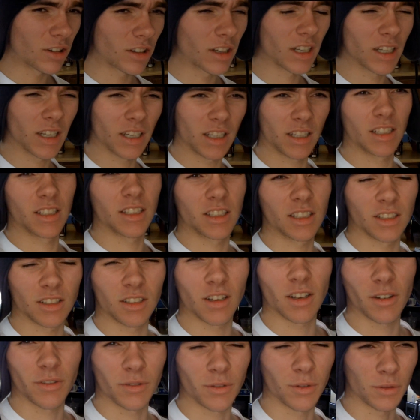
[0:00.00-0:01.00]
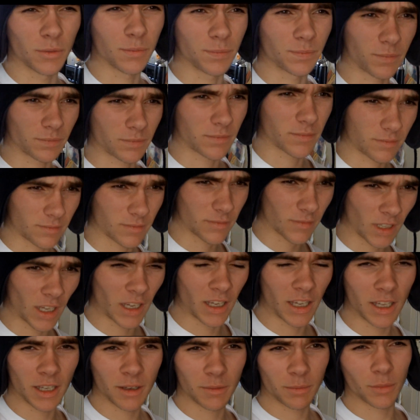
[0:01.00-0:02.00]
oh god, this is awful.
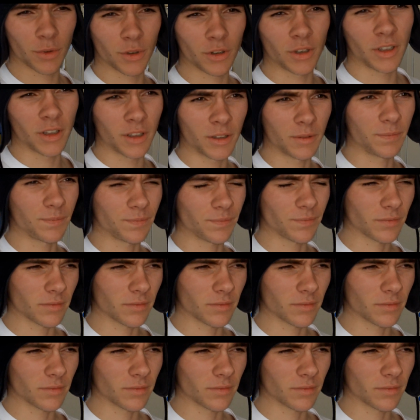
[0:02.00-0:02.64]
I can't breathe.